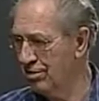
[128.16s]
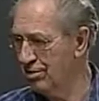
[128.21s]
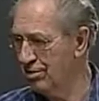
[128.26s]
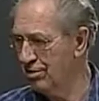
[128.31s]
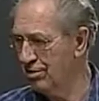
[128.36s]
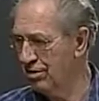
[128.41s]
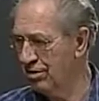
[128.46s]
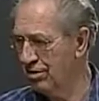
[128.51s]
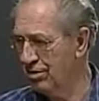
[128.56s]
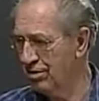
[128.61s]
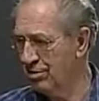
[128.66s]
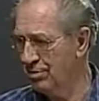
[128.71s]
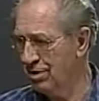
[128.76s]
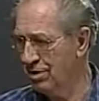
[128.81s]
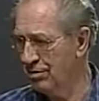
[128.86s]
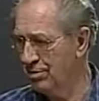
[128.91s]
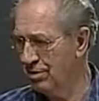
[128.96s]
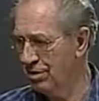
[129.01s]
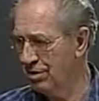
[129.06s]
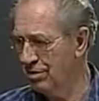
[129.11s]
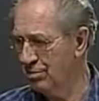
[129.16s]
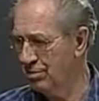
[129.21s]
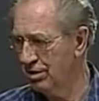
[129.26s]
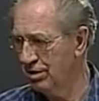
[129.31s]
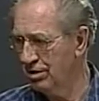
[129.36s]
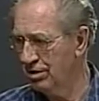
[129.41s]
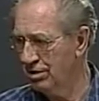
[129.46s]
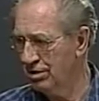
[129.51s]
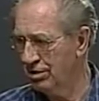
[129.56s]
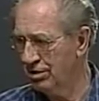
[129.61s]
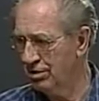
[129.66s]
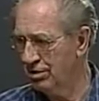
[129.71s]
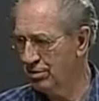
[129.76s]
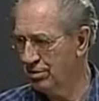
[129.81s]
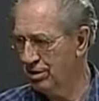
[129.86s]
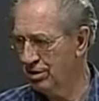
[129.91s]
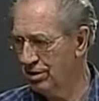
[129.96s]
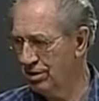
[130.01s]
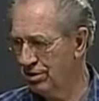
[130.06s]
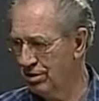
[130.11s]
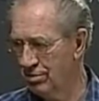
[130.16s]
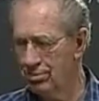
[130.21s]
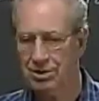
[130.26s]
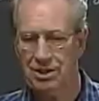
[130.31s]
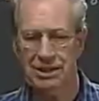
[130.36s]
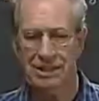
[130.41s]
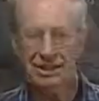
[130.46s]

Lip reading: printer in about, what, month, 6 weeks, something like